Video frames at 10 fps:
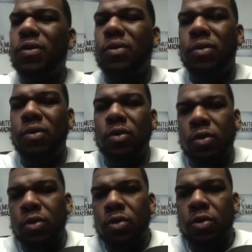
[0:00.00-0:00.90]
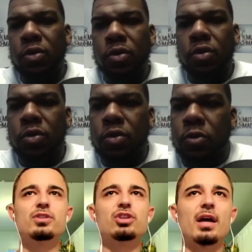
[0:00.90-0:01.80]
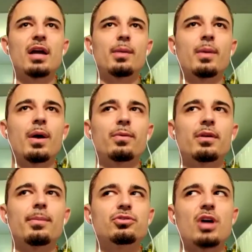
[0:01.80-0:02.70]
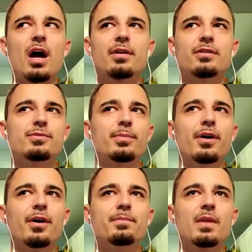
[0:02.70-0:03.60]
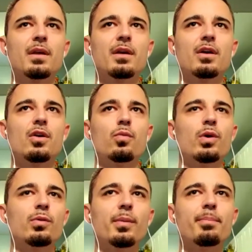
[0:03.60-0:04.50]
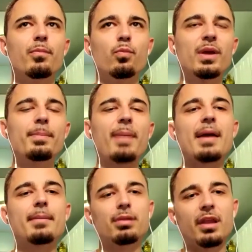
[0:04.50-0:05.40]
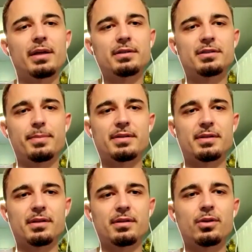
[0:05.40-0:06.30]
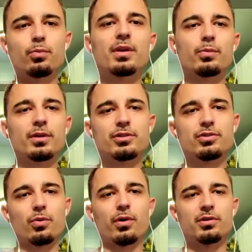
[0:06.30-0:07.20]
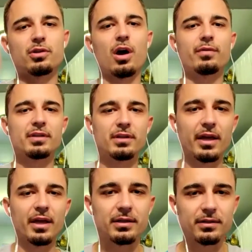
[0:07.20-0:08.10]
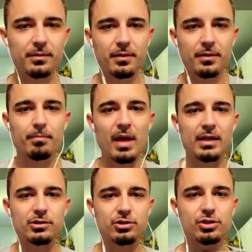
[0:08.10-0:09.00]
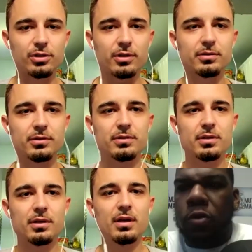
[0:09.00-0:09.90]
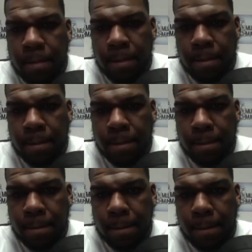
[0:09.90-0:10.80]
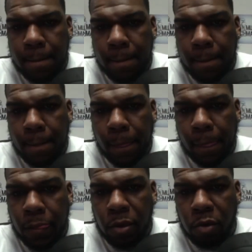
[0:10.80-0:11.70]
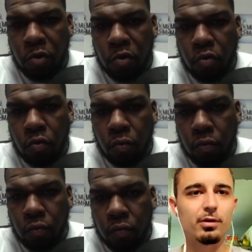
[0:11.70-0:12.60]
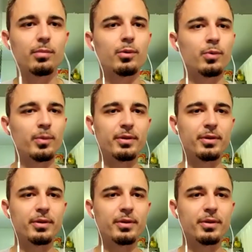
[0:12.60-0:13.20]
Sweatsuit, joggers. You know, because we tried to come out with a couple of joggers, but we buy blanks. Basically, we source already like made shirts, and then we put our tags on them, then we embroider them, or